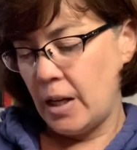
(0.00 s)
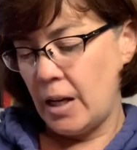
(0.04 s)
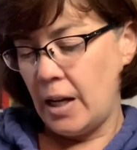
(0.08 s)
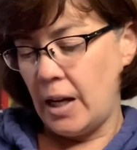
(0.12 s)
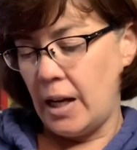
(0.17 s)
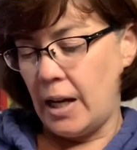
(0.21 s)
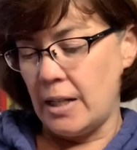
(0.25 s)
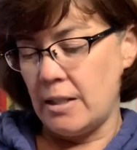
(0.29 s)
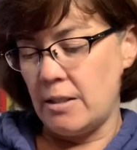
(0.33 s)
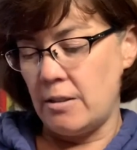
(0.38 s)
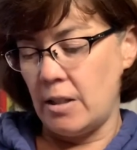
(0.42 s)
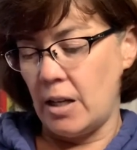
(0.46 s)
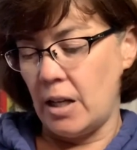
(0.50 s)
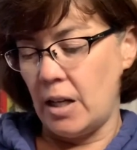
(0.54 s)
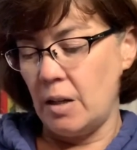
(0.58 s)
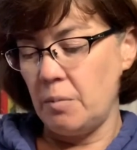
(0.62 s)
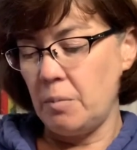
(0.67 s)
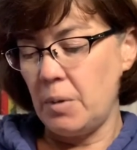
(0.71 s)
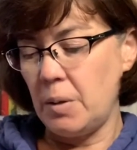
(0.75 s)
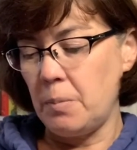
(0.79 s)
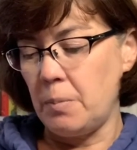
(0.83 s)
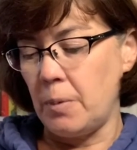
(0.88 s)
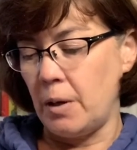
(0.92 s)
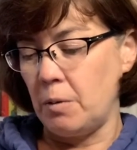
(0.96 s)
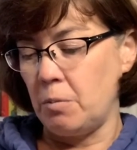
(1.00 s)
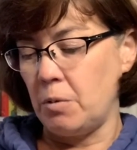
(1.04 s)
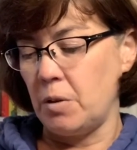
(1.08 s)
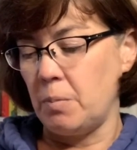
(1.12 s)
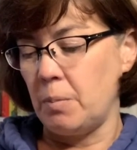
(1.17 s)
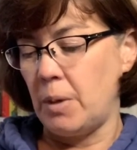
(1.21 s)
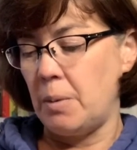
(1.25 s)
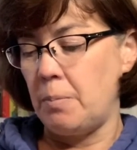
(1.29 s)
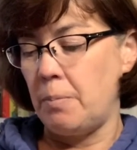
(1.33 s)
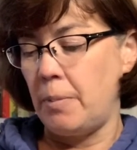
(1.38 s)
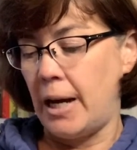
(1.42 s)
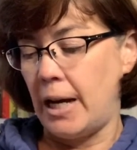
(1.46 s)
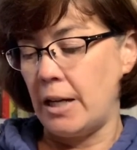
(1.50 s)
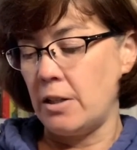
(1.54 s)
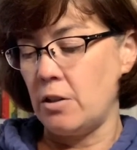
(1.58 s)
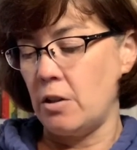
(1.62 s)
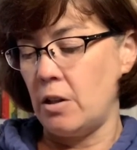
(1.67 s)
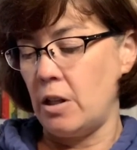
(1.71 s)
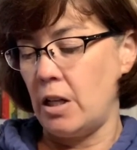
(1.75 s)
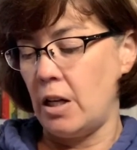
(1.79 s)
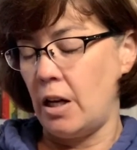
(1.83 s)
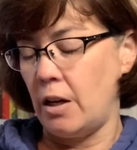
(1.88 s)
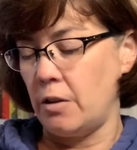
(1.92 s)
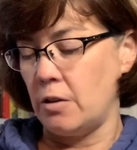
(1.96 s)
I sat on my bed with my back to
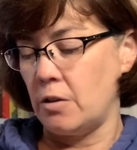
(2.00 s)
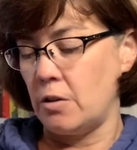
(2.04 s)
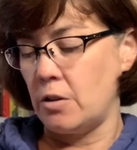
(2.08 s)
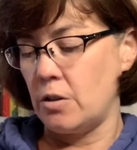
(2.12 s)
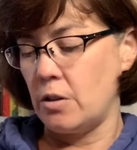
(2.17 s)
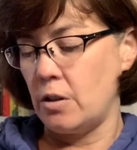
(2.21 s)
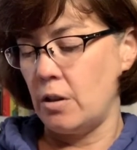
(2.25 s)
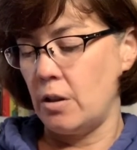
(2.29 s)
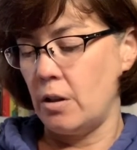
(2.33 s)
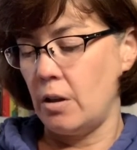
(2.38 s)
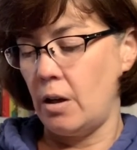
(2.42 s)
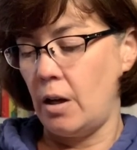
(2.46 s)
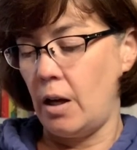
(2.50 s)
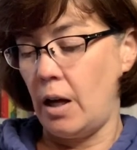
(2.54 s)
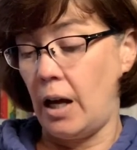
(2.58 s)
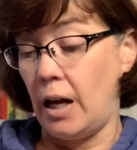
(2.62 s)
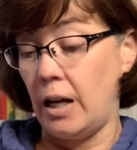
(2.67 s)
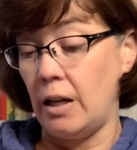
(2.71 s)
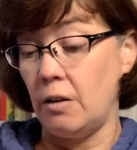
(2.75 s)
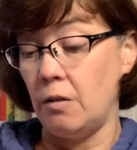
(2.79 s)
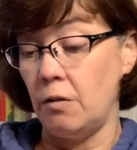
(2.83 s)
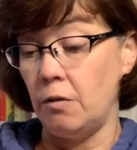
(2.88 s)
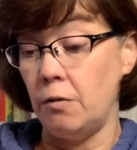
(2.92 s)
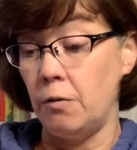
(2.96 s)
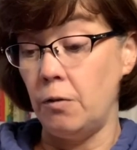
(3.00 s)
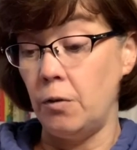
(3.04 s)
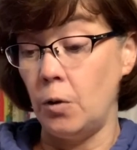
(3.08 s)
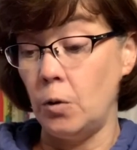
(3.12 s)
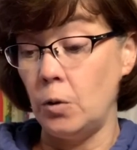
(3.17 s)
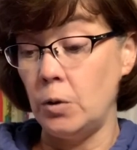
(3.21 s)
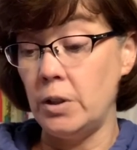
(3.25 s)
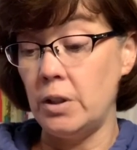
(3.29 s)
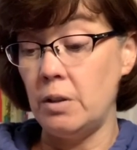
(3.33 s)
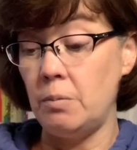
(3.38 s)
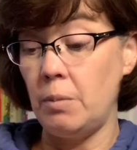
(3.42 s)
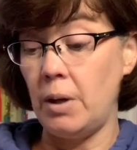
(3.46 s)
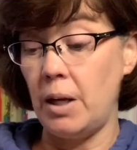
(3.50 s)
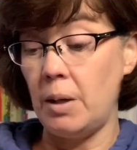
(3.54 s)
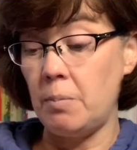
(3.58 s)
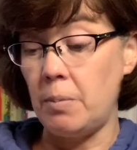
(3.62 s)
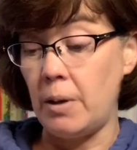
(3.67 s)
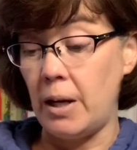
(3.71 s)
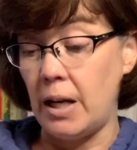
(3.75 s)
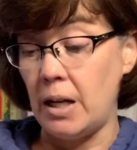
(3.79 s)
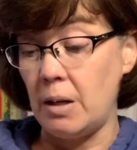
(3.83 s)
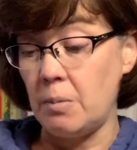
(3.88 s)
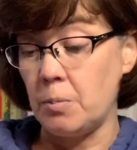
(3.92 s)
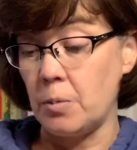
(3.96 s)
the others. I unfolded my
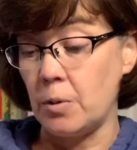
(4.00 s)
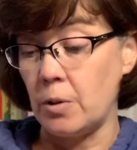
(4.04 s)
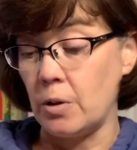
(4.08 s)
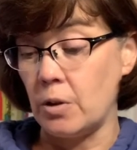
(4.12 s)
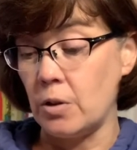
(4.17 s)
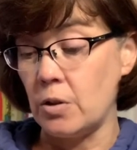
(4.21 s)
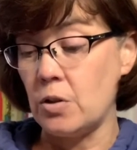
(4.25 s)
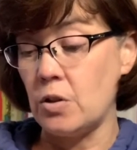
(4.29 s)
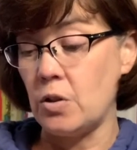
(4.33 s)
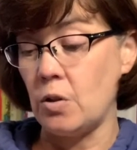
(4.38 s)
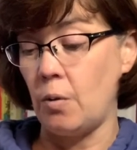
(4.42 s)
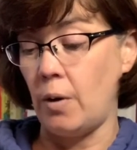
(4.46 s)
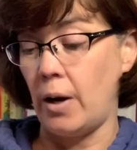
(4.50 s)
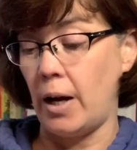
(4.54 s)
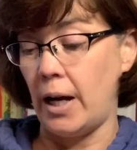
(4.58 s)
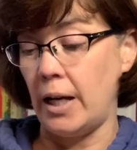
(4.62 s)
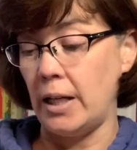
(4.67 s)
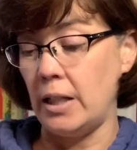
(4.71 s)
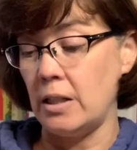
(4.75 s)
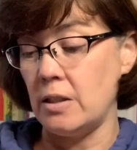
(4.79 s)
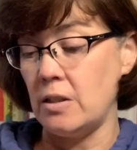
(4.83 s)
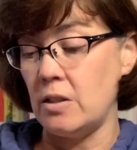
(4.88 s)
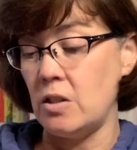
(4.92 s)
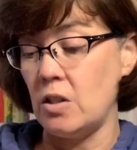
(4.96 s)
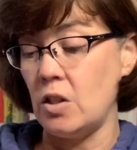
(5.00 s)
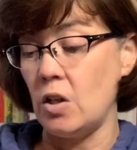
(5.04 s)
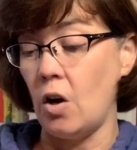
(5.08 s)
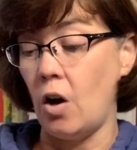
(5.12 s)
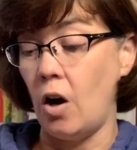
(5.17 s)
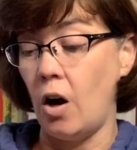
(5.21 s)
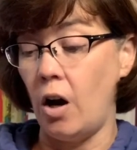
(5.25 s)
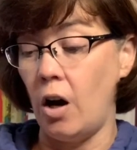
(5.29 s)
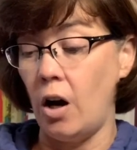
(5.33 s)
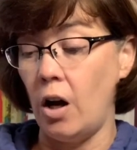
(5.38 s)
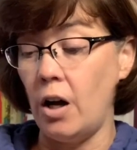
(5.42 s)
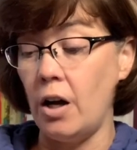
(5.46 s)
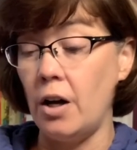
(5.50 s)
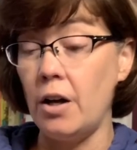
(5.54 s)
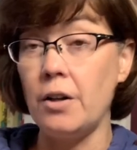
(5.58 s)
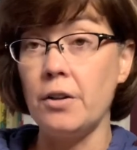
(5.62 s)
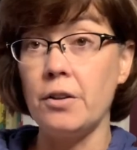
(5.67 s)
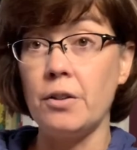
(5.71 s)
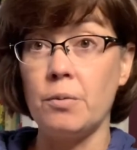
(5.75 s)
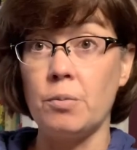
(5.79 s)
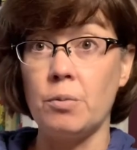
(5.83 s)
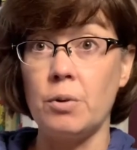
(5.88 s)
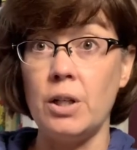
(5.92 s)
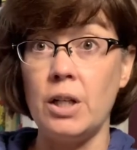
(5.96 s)
paper so I could see all
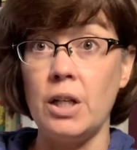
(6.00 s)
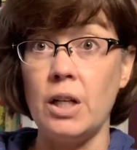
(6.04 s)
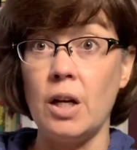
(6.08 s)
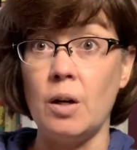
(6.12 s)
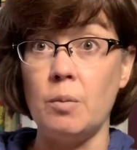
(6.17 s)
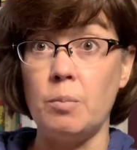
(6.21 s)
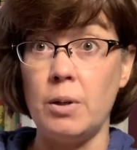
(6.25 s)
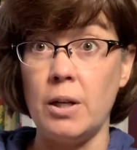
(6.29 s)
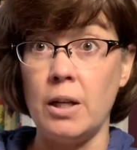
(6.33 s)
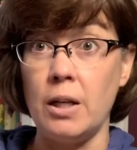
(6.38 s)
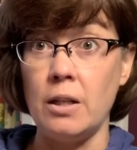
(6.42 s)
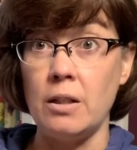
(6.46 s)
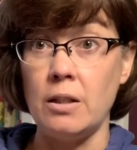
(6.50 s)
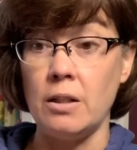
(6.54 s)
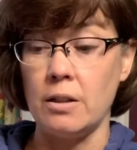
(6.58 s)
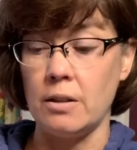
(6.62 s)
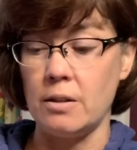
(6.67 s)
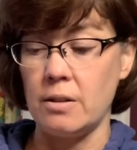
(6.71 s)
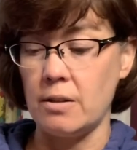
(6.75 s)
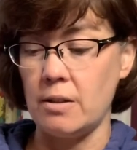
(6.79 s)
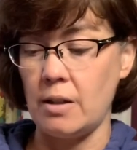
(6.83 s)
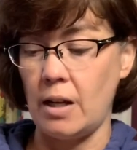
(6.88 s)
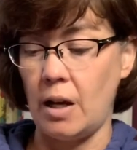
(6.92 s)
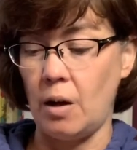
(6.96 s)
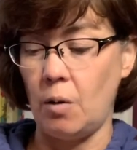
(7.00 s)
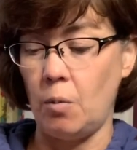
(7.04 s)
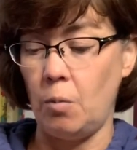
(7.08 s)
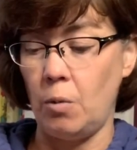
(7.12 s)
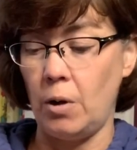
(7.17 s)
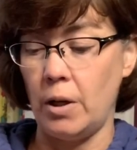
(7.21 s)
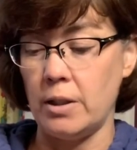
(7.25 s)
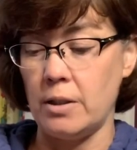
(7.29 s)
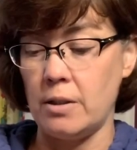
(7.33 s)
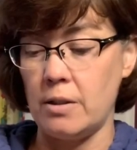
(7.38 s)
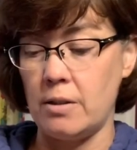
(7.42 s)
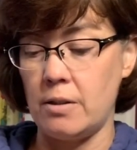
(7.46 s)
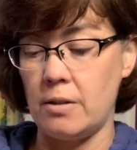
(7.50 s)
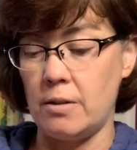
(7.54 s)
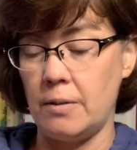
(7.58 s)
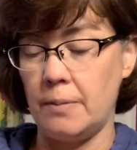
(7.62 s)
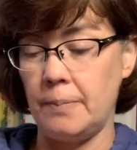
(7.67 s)
3 opinions at once.